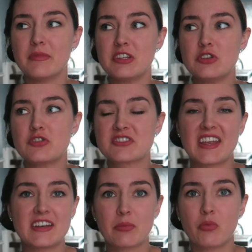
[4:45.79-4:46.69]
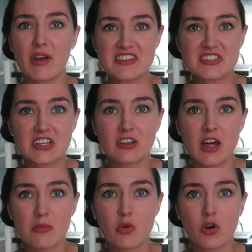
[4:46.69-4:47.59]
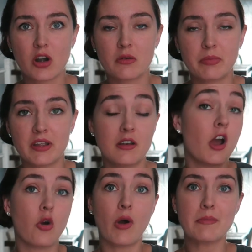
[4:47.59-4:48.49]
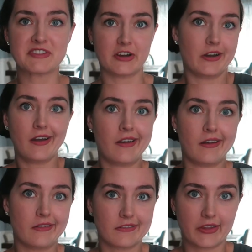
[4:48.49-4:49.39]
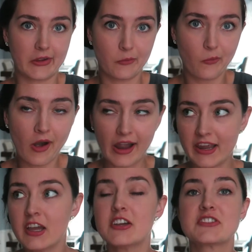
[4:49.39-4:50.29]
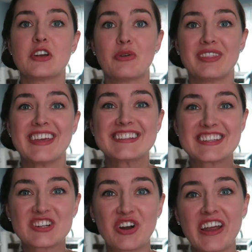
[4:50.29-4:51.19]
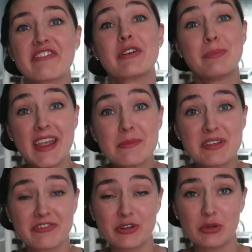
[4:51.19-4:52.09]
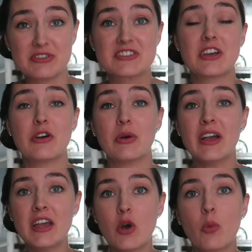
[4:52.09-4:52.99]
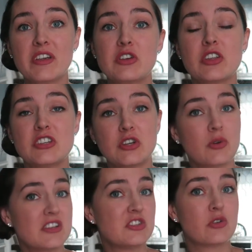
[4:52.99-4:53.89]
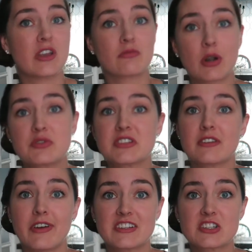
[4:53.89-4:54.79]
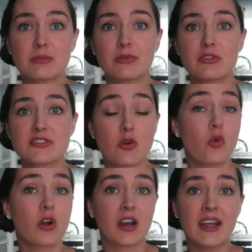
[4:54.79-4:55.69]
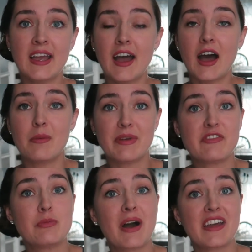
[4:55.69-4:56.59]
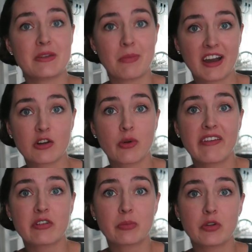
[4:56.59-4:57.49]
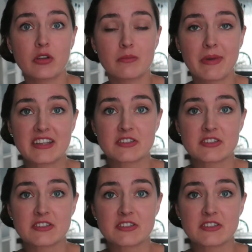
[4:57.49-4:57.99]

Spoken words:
you just end up wasting a lot more. But oh, I'm sorry, I didn't say why. So this is great for baby food. So what you can do is you can roast your vegetables, or if you buy the microwavable